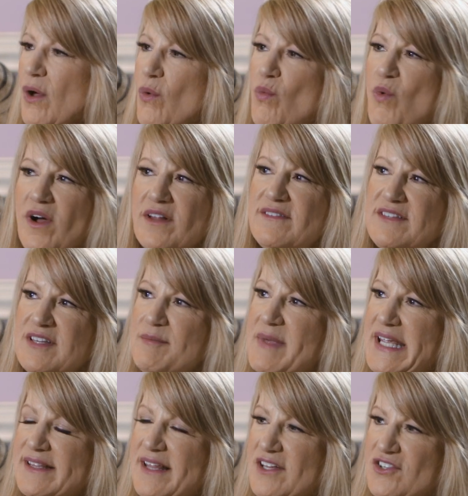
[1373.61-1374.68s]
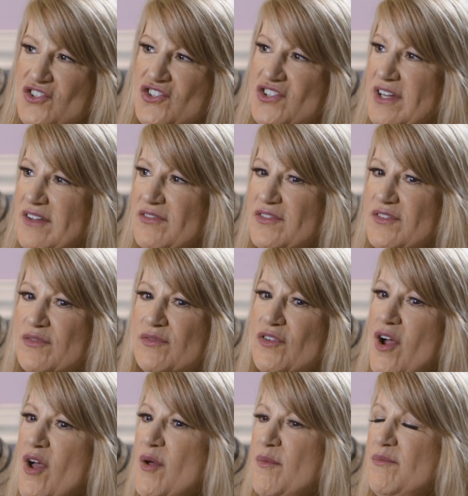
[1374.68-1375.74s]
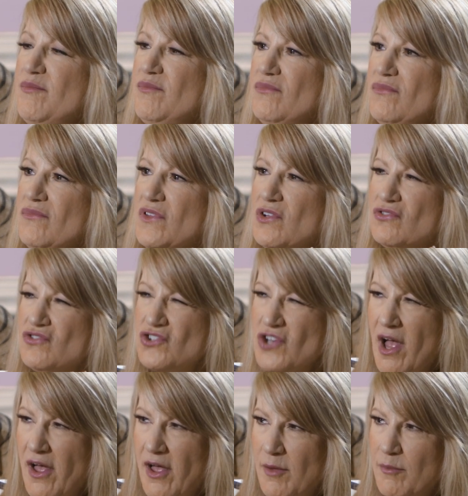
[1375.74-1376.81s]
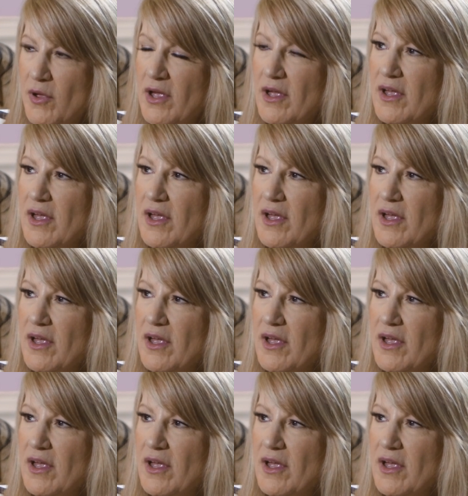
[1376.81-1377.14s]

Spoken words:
wants to make that shift from their job